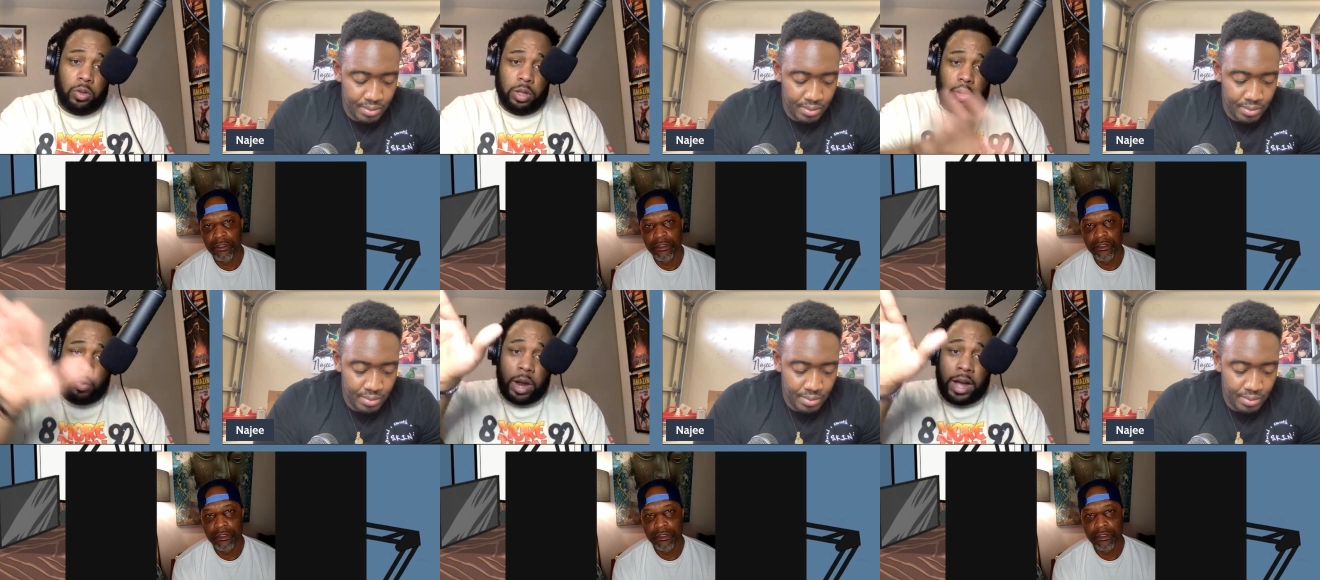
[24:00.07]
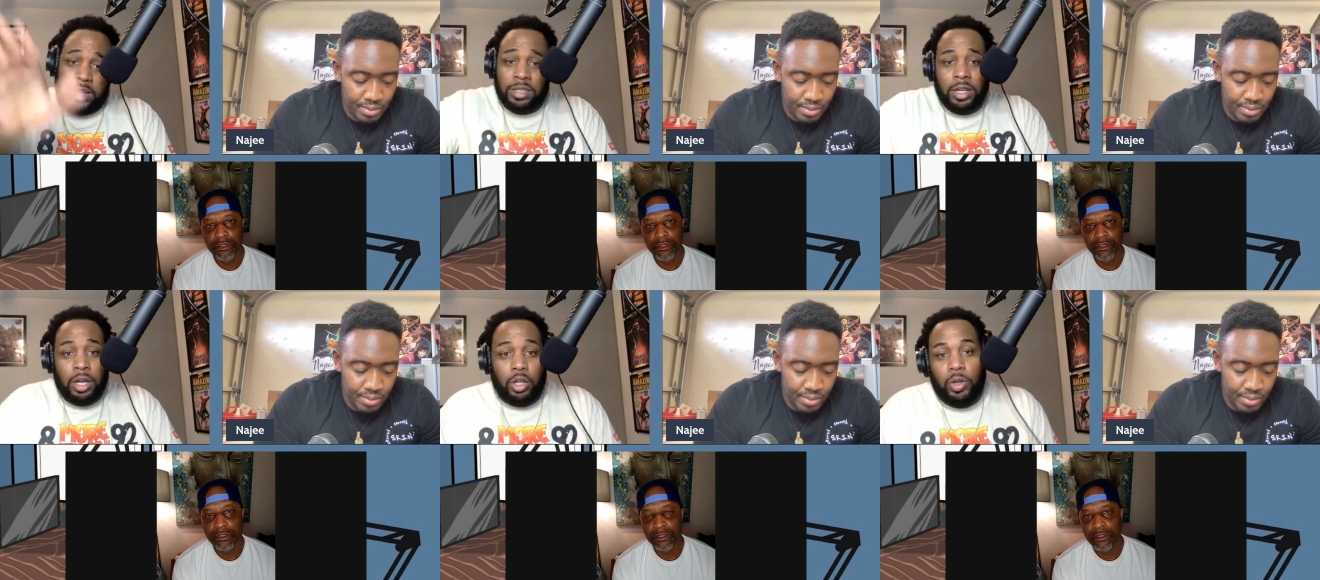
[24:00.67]
Speaker 1: you know the
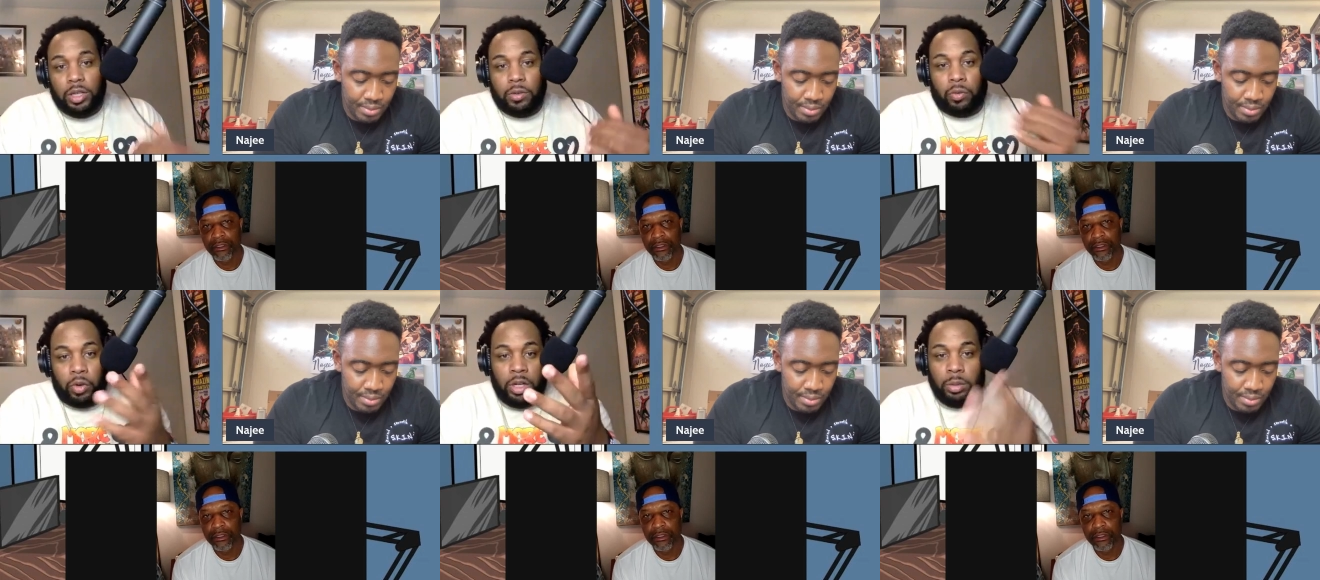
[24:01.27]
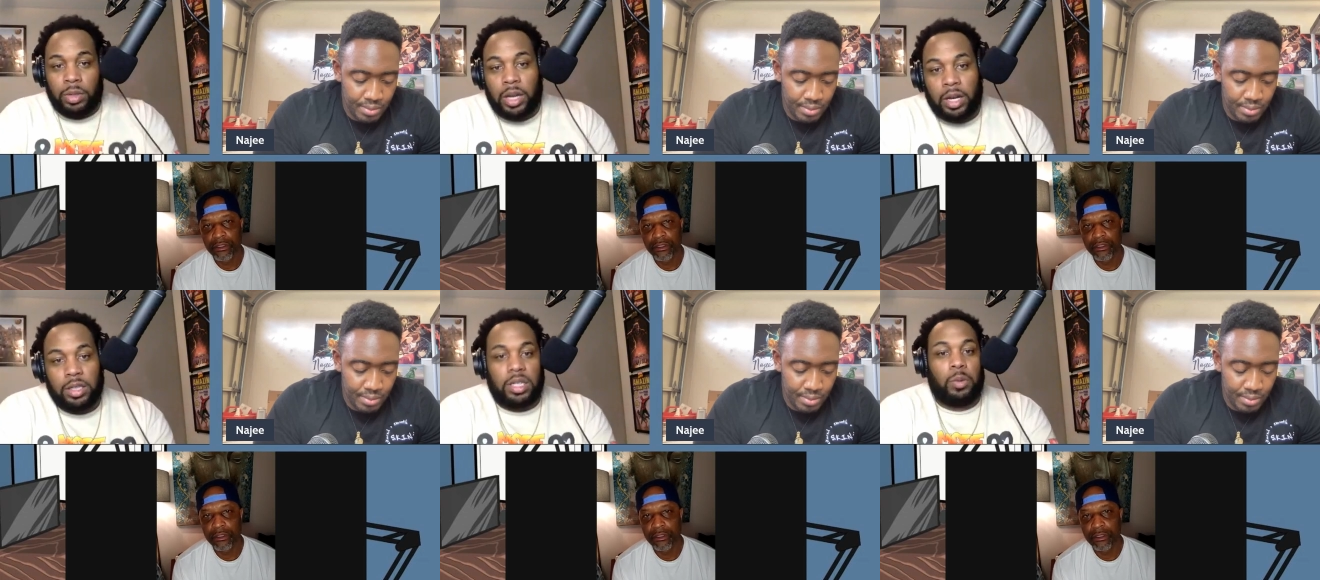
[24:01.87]
rise, you get the freedom to
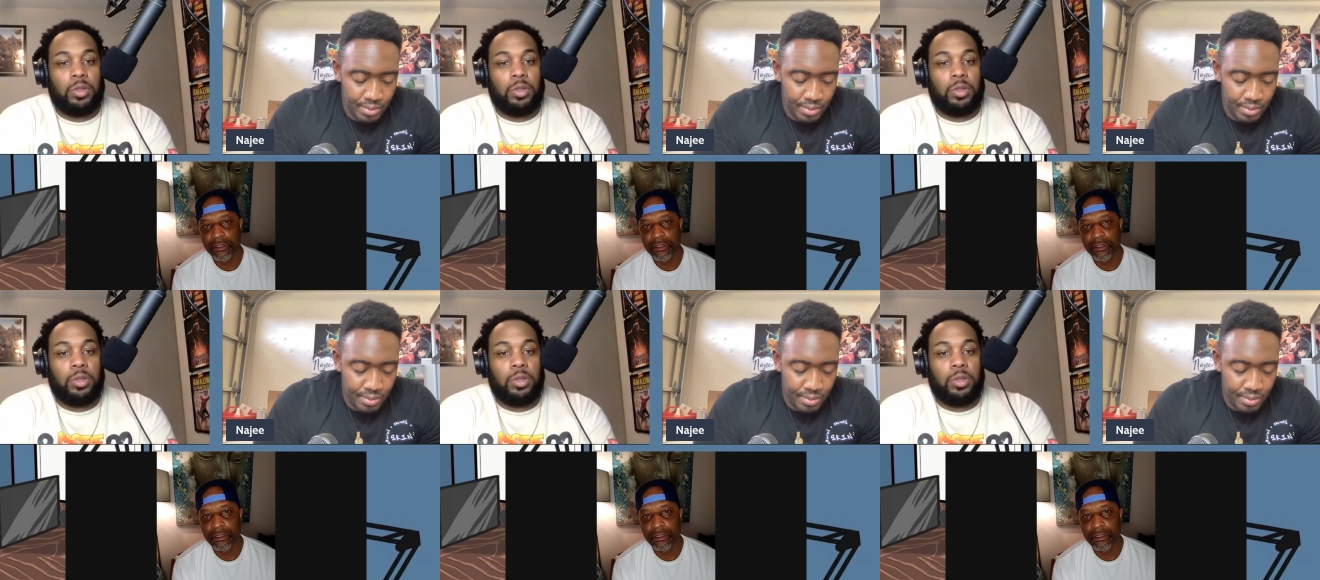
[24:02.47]
kind of